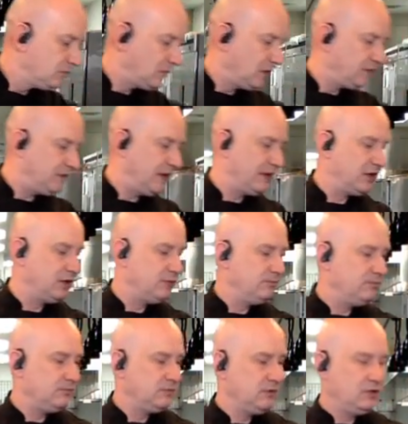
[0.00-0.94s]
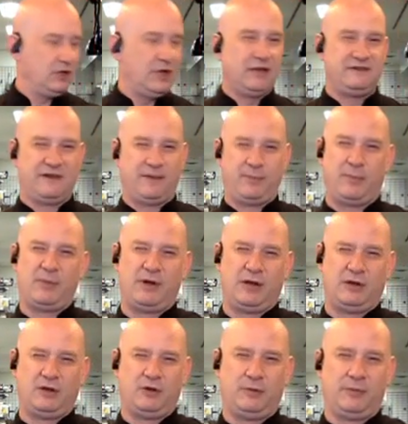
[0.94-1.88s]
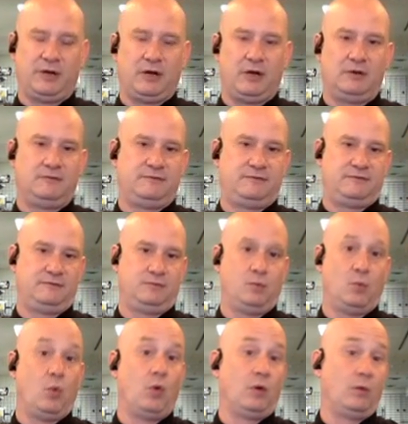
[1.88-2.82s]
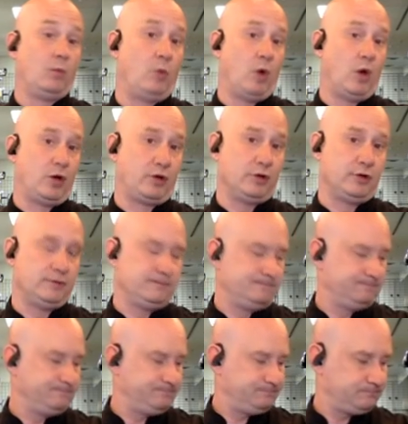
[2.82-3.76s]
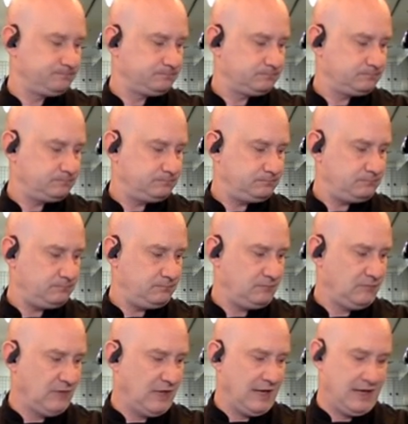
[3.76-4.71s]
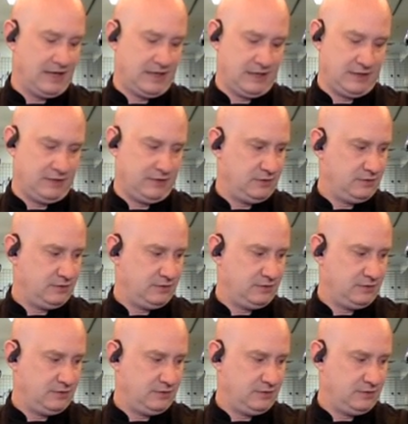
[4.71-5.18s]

take them and dip them in a little bit of warm water, and